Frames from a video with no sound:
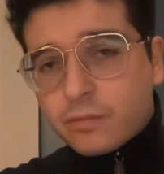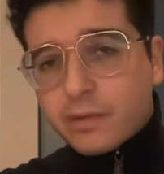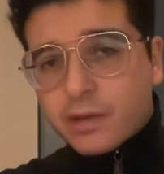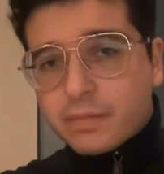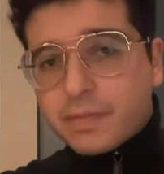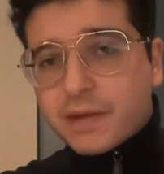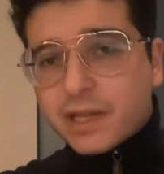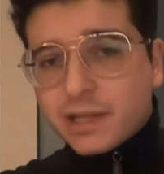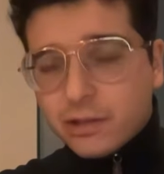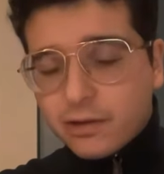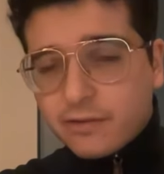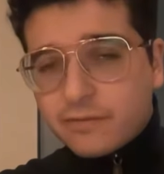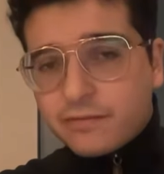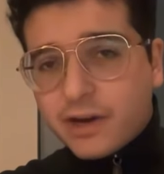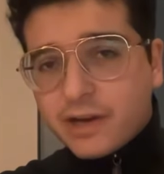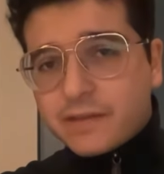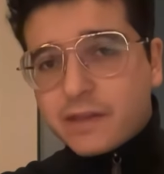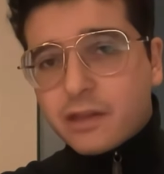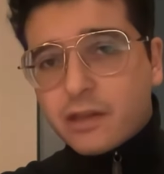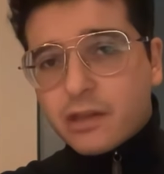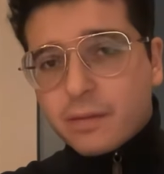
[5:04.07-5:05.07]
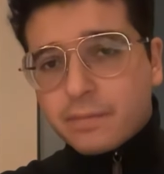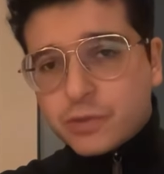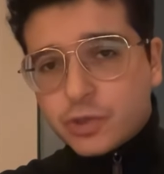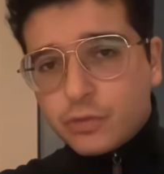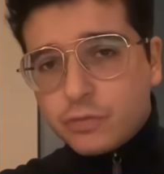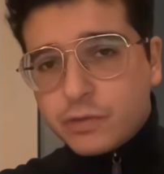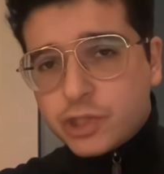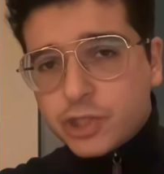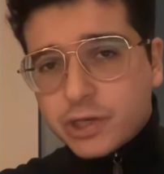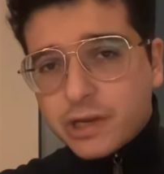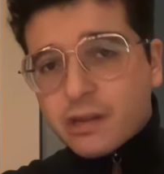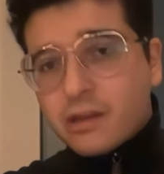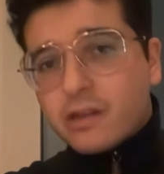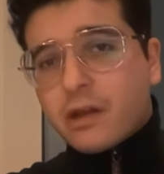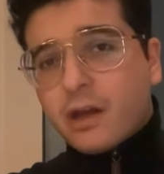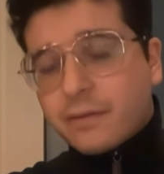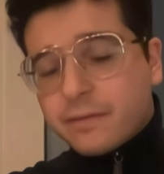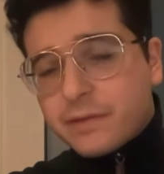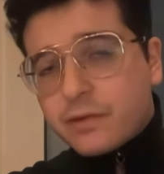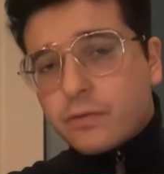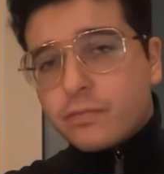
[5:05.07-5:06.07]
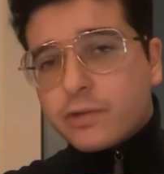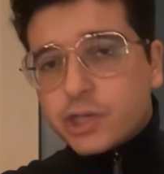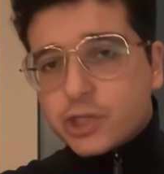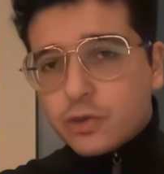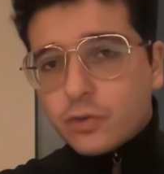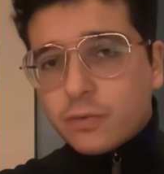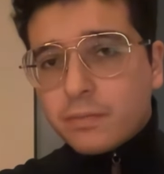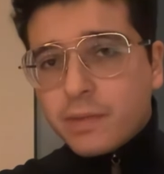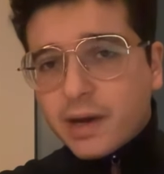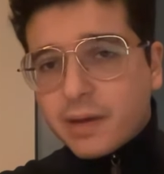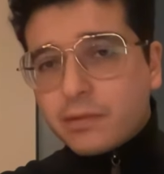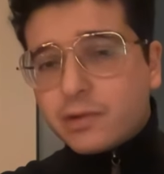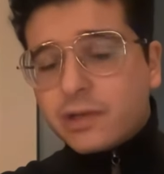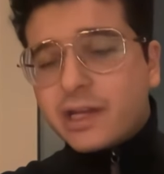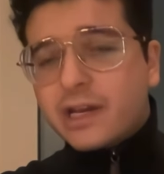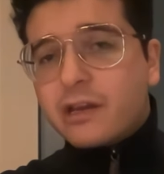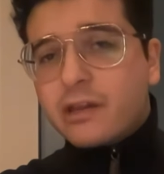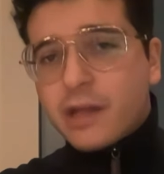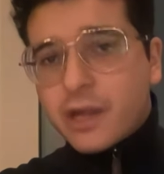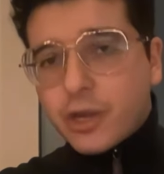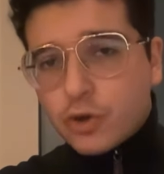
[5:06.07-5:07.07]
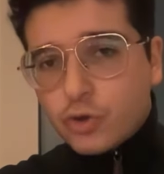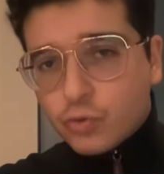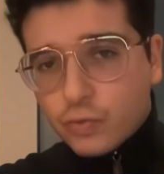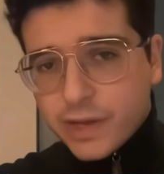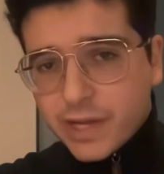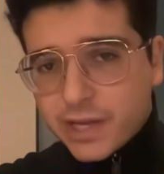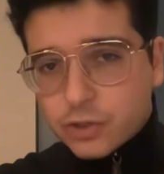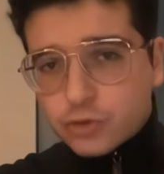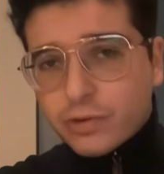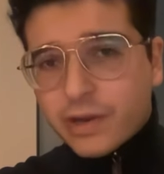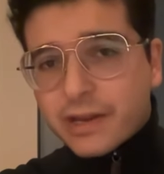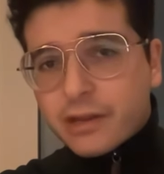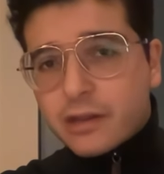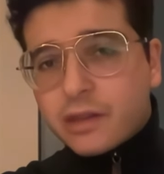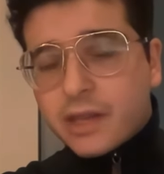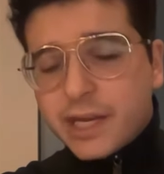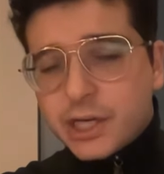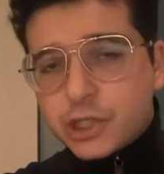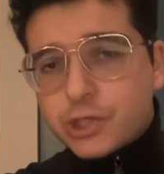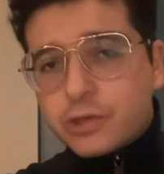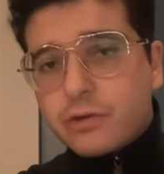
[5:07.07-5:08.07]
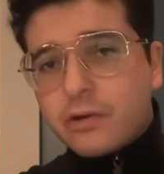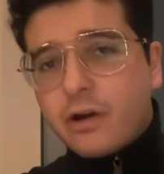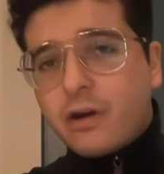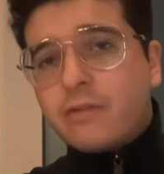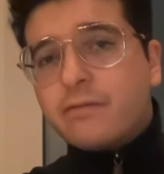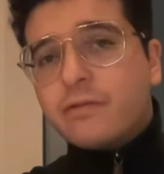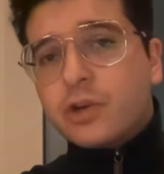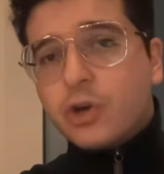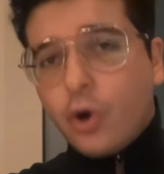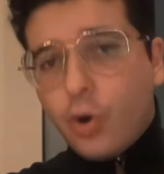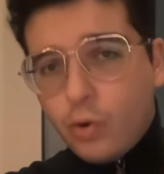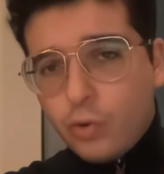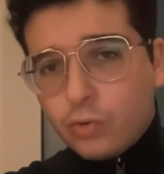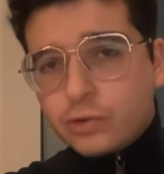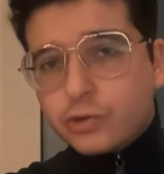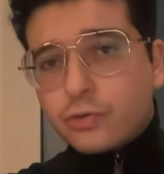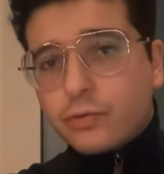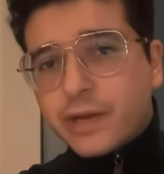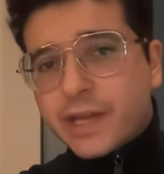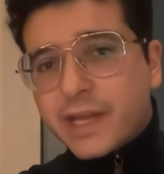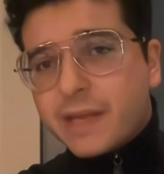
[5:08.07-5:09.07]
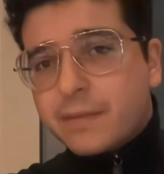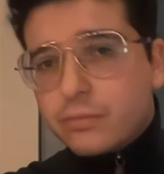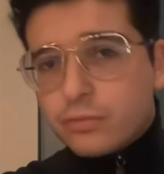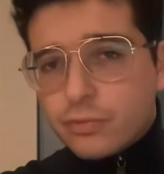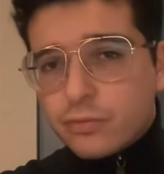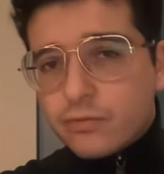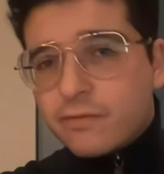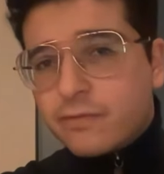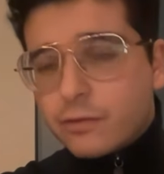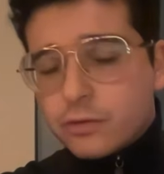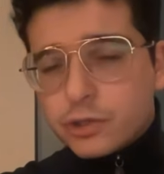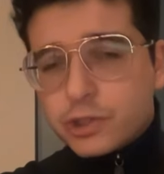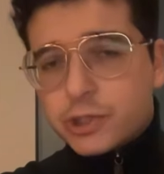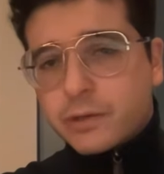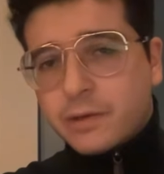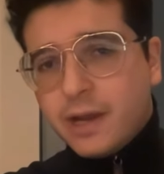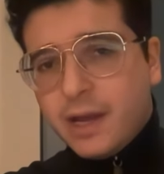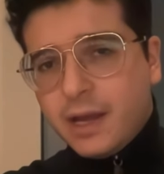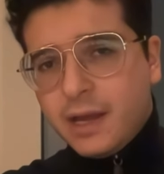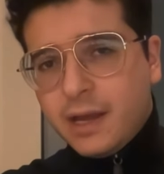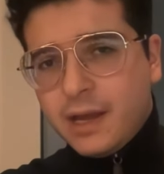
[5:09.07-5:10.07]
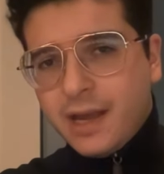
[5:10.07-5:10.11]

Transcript: it must be clarified that Septuagint is not the original Bible, it is a Greek translation of an older Hebrew version,